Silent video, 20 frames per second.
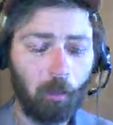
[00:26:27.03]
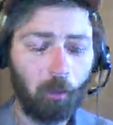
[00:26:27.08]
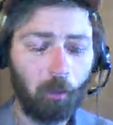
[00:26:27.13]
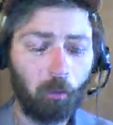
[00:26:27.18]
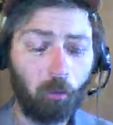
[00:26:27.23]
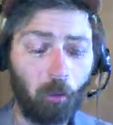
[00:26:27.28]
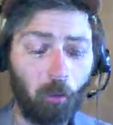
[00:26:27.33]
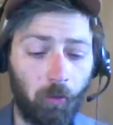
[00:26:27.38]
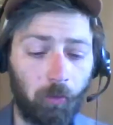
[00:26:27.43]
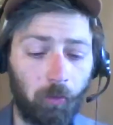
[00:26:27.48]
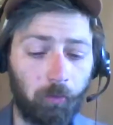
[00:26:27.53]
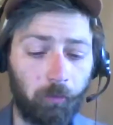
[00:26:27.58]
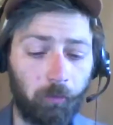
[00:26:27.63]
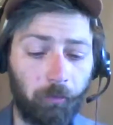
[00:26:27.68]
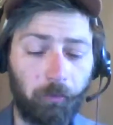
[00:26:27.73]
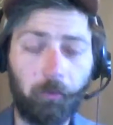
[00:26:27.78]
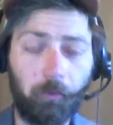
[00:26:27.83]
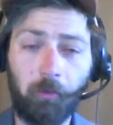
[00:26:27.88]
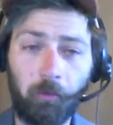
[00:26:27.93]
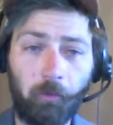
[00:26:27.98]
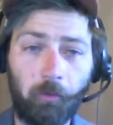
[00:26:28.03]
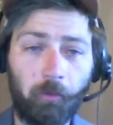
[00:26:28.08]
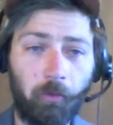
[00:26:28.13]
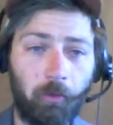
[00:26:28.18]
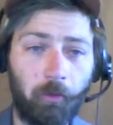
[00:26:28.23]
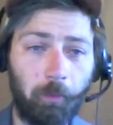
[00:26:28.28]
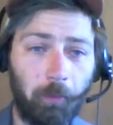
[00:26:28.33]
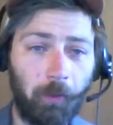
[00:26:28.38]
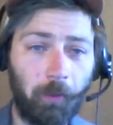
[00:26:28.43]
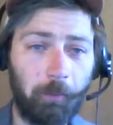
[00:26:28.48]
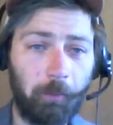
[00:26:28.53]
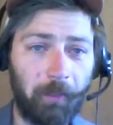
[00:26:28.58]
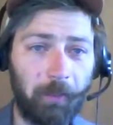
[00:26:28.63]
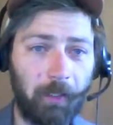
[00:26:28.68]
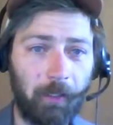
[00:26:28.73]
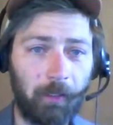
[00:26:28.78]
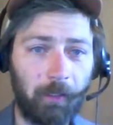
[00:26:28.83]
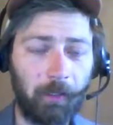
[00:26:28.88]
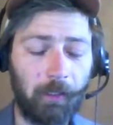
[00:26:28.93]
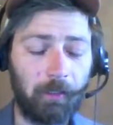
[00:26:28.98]
So the point
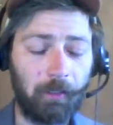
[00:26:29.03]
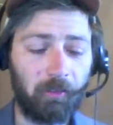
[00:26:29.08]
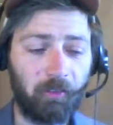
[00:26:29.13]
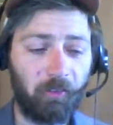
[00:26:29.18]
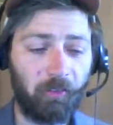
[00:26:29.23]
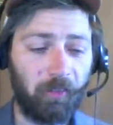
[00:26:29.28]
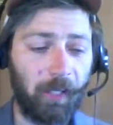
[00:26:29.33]
being is